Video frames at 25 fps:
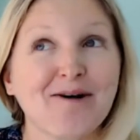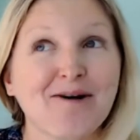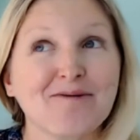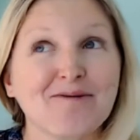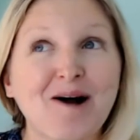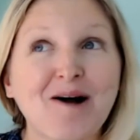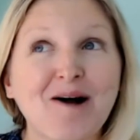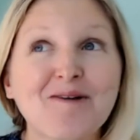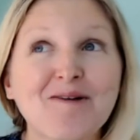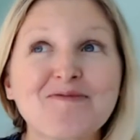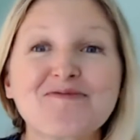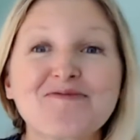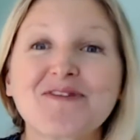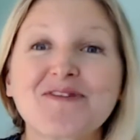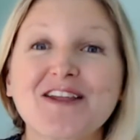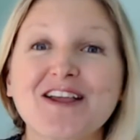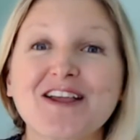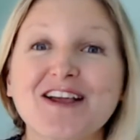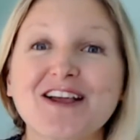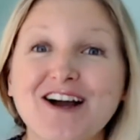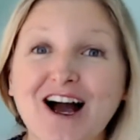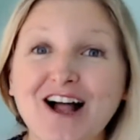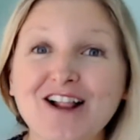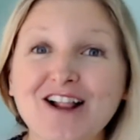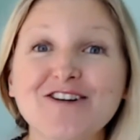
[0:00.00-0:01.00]
Well,
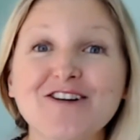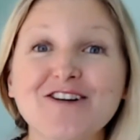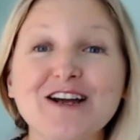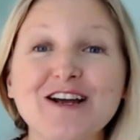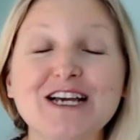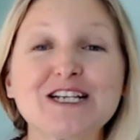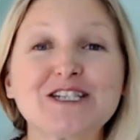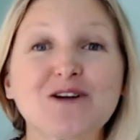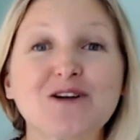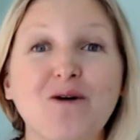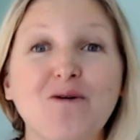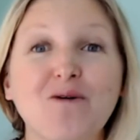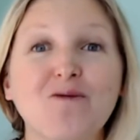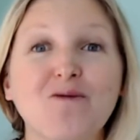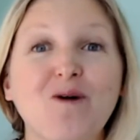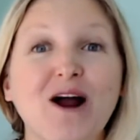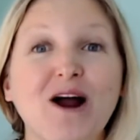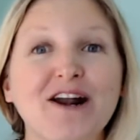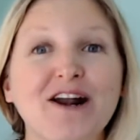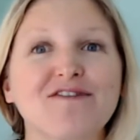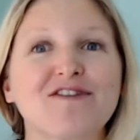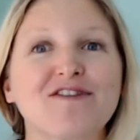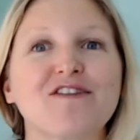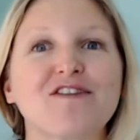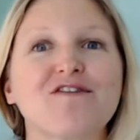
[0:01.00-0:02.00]
color is
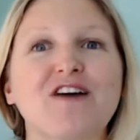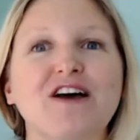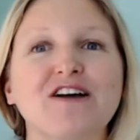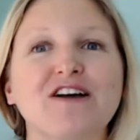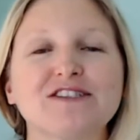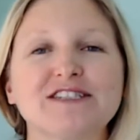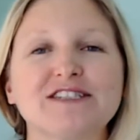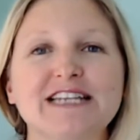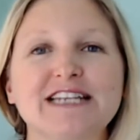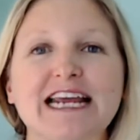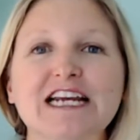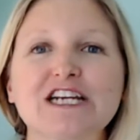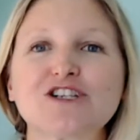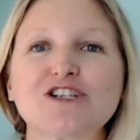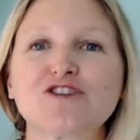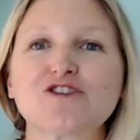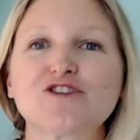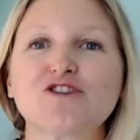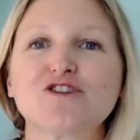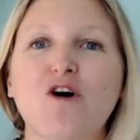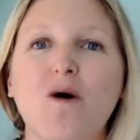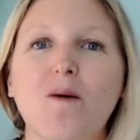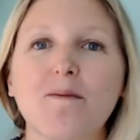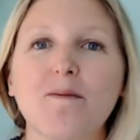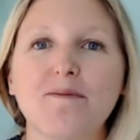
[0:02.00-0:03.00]
one of the
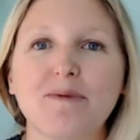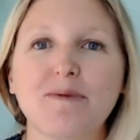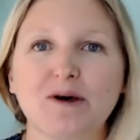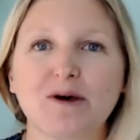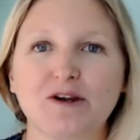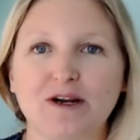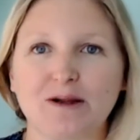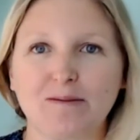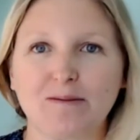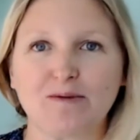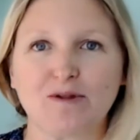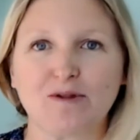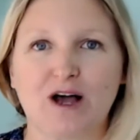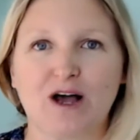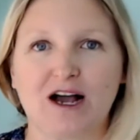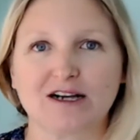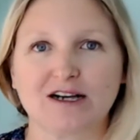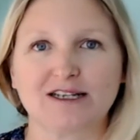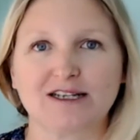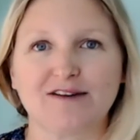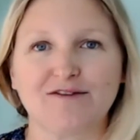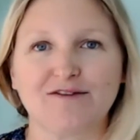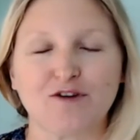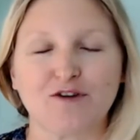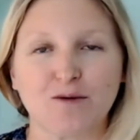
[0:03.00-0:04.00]
foundational building
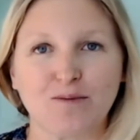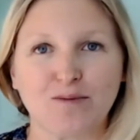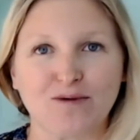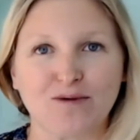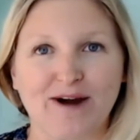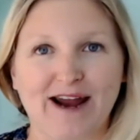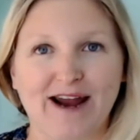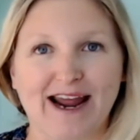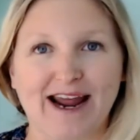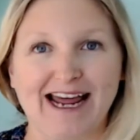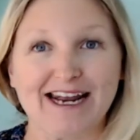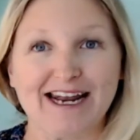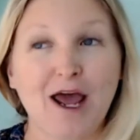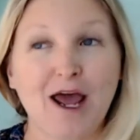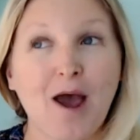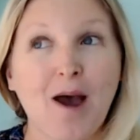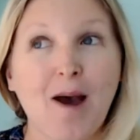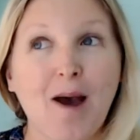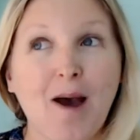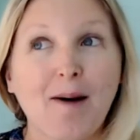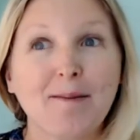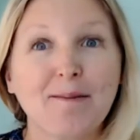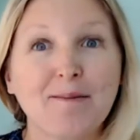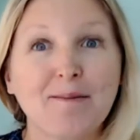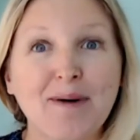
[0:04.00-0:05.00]
blocks of your brand,
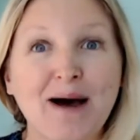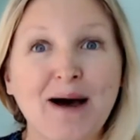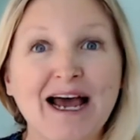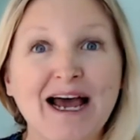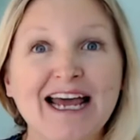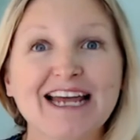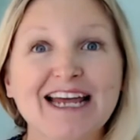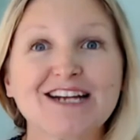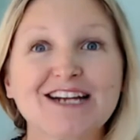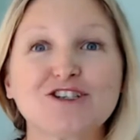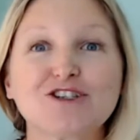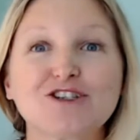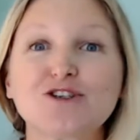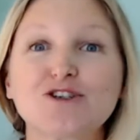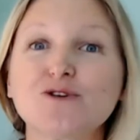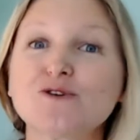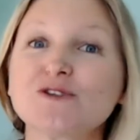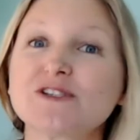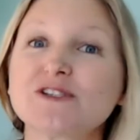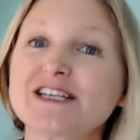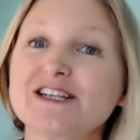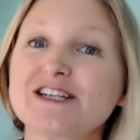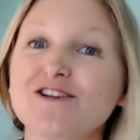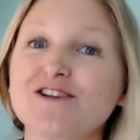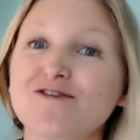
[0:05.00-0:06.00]
but
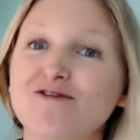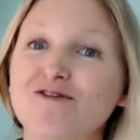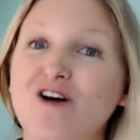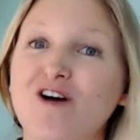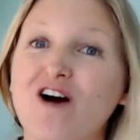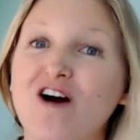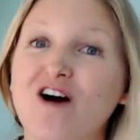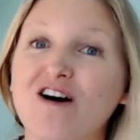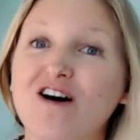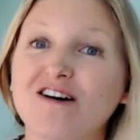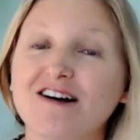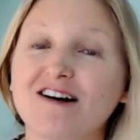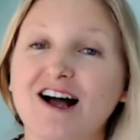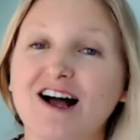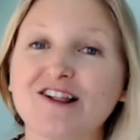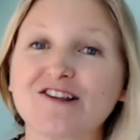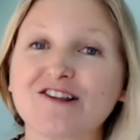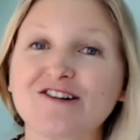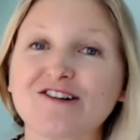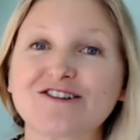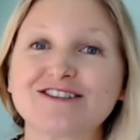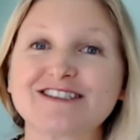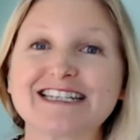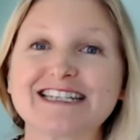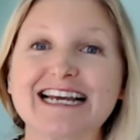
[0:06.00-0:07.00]
choosing the wrong
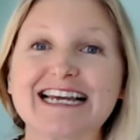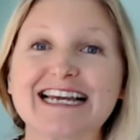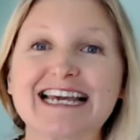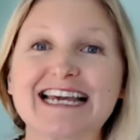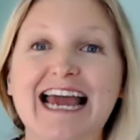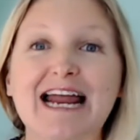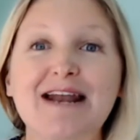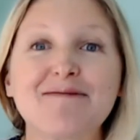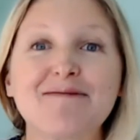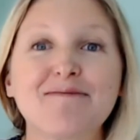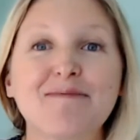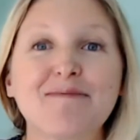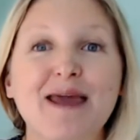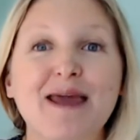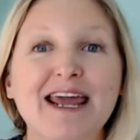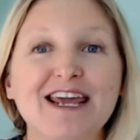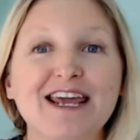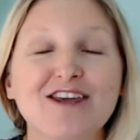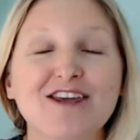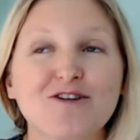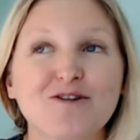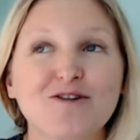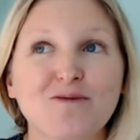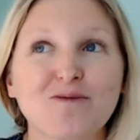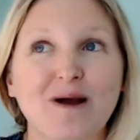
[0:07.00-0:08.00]
colors can
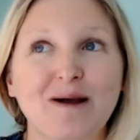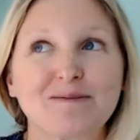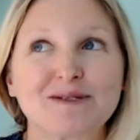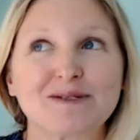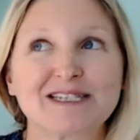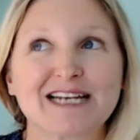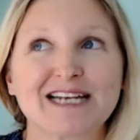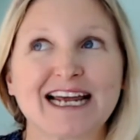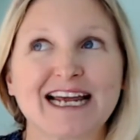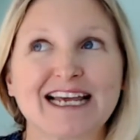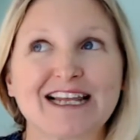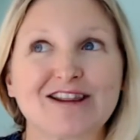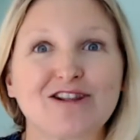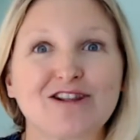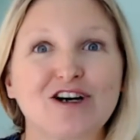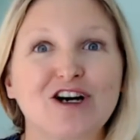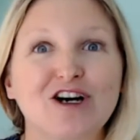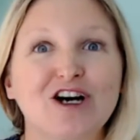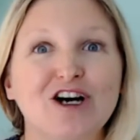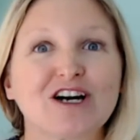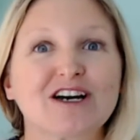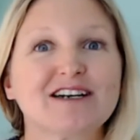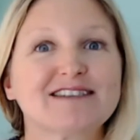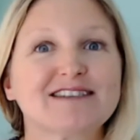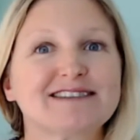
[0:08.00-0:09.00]
make your website
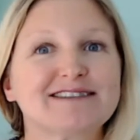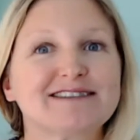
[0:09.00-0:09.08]
look